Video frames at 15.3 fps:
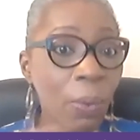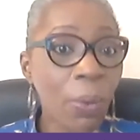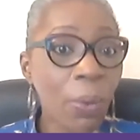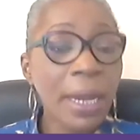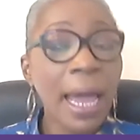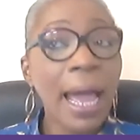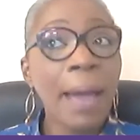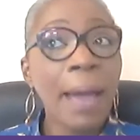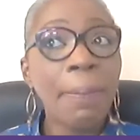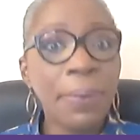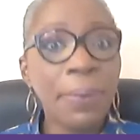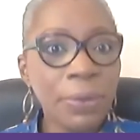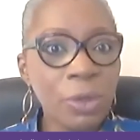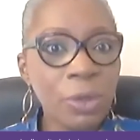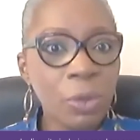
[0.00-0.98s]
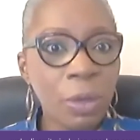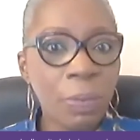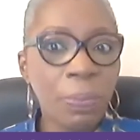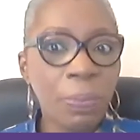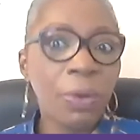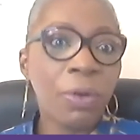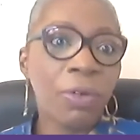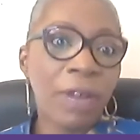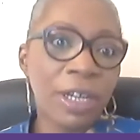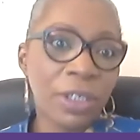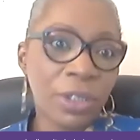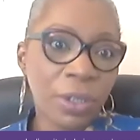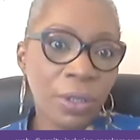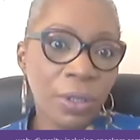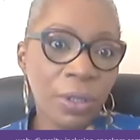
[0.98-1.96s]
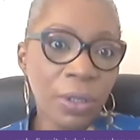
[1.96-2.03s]
What happens with
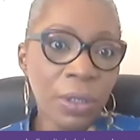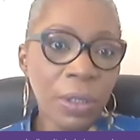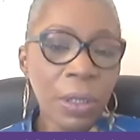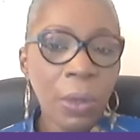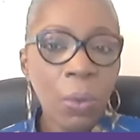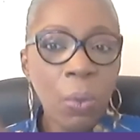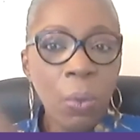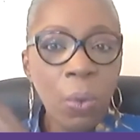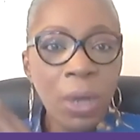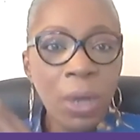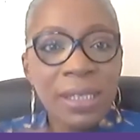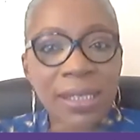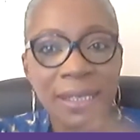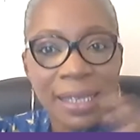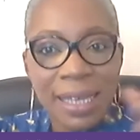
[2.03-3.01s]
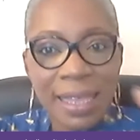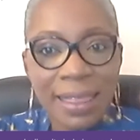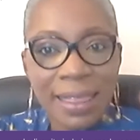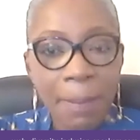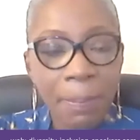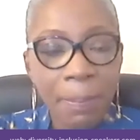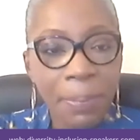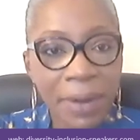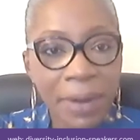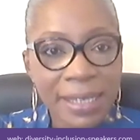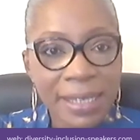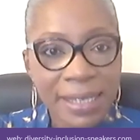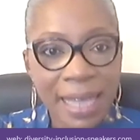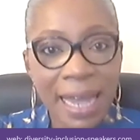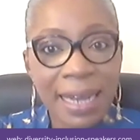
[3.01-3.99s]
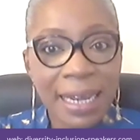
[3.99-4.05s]
progression? What is it that breaks
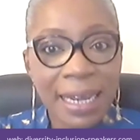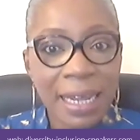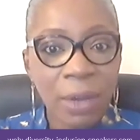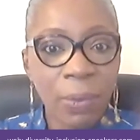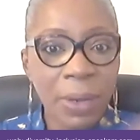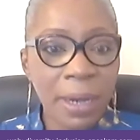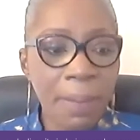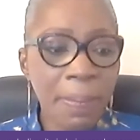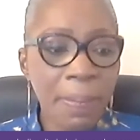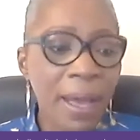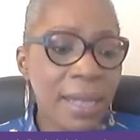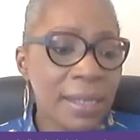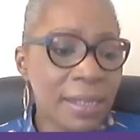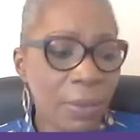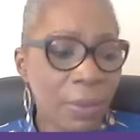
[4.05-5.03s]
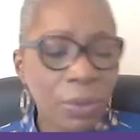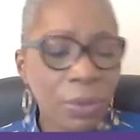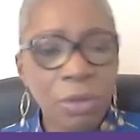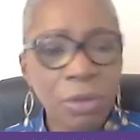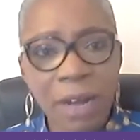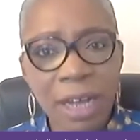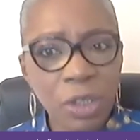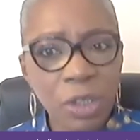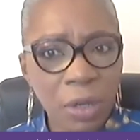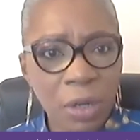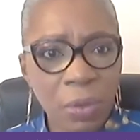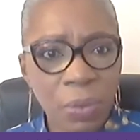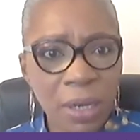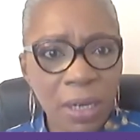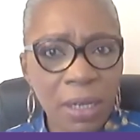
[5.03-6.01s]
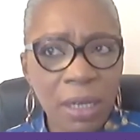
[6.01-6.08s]
that link when a person would
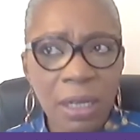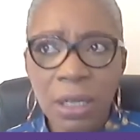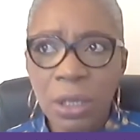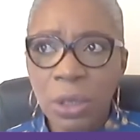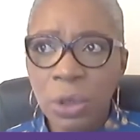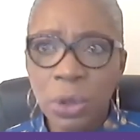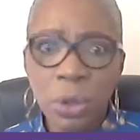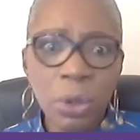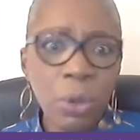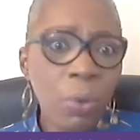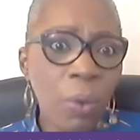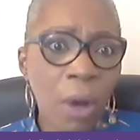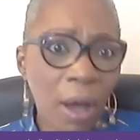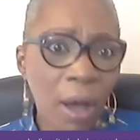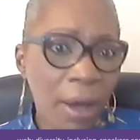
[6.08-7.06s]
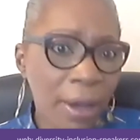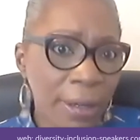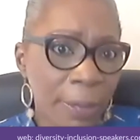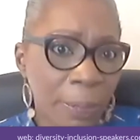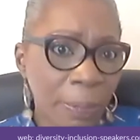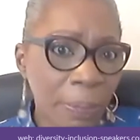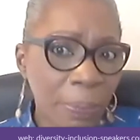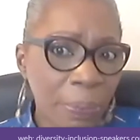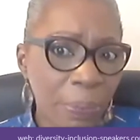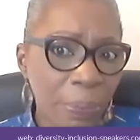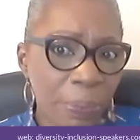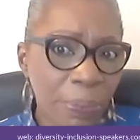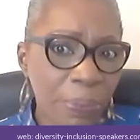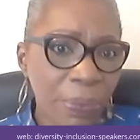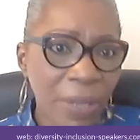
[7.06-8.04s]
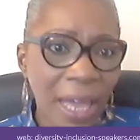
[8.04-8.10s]
graduate with a 2-1
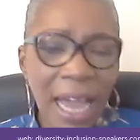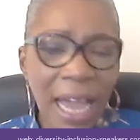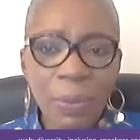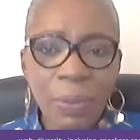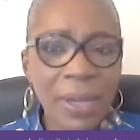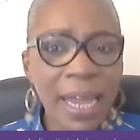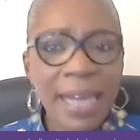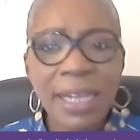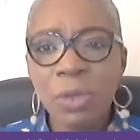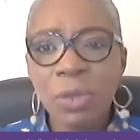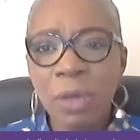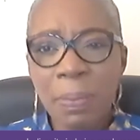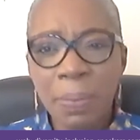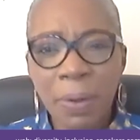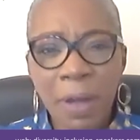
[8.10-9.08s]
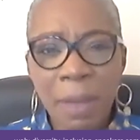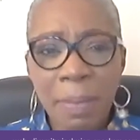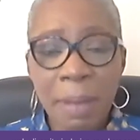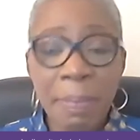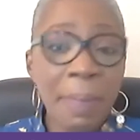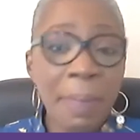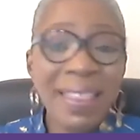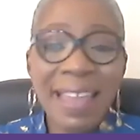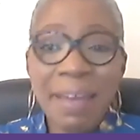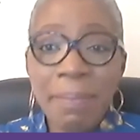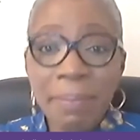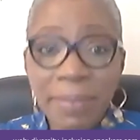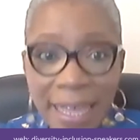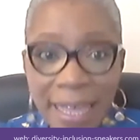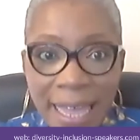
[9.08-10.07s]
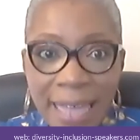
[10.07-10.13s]
and will get into employment? Maybe they
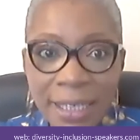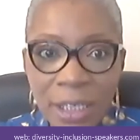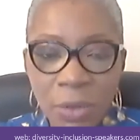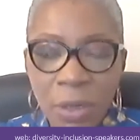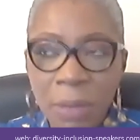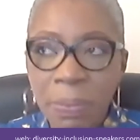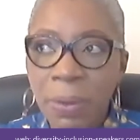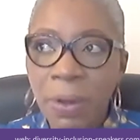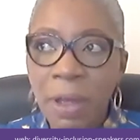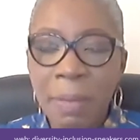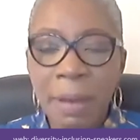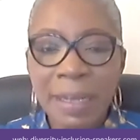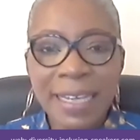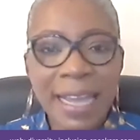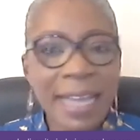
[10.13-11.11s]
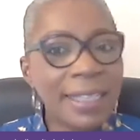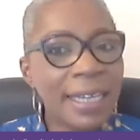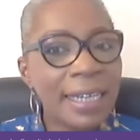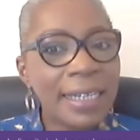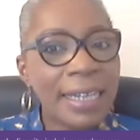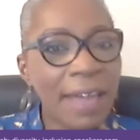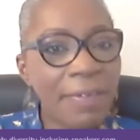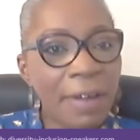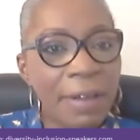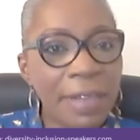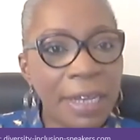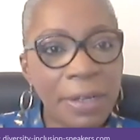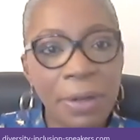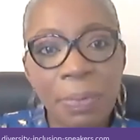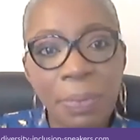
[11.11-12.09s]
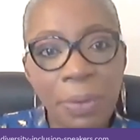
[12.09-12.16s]
get into employment, yet they
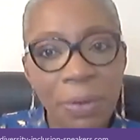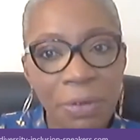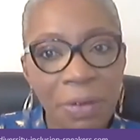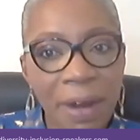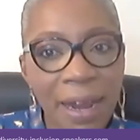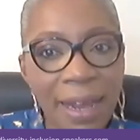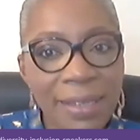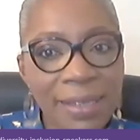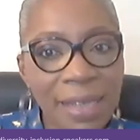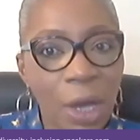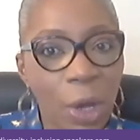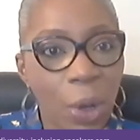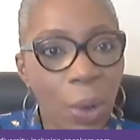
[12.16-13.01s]
don't progress.